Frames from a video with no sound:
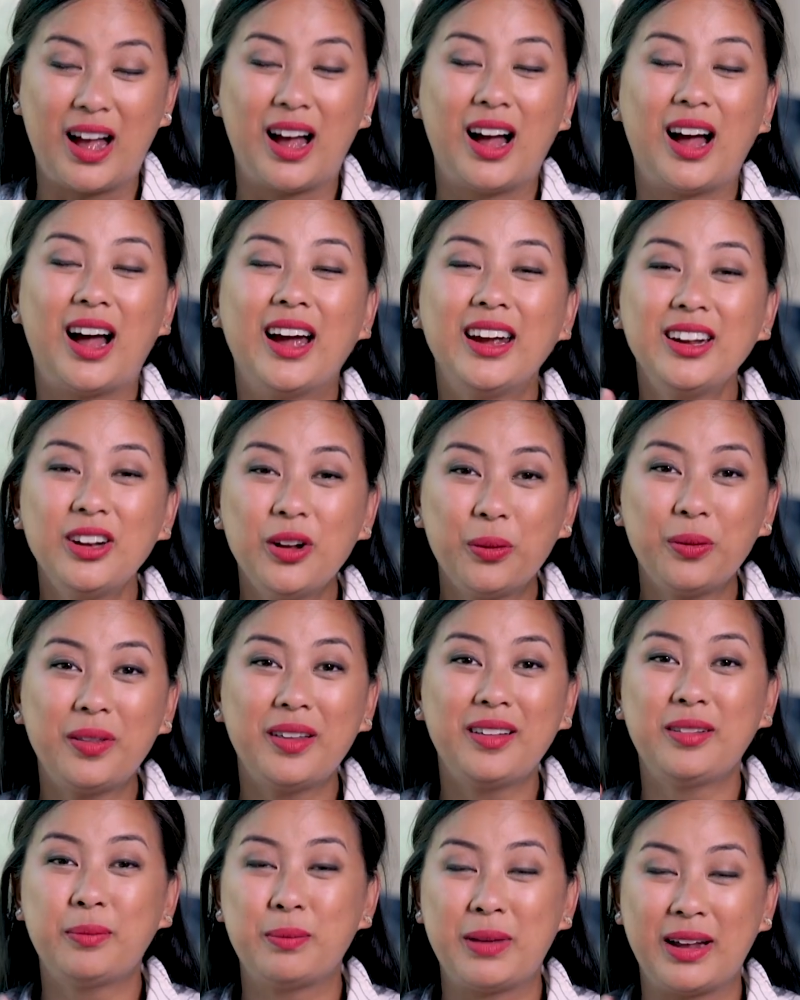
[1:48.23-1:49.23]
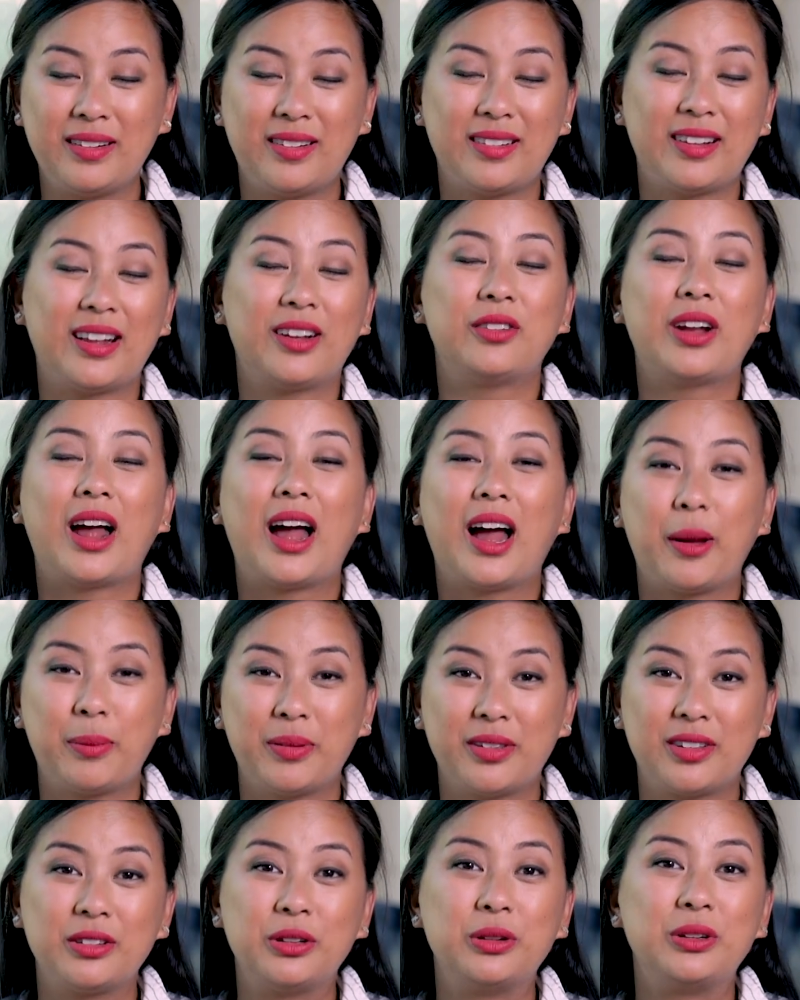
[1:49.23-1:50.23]
I know this might sound
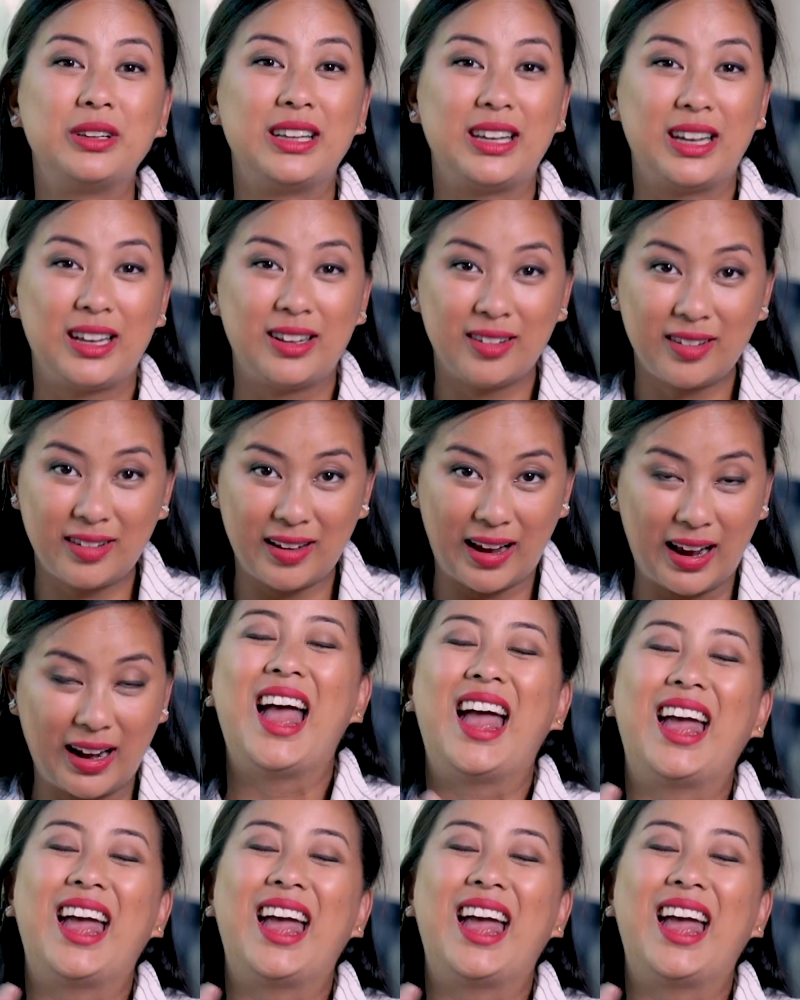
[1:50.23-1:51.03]
absolutely insane.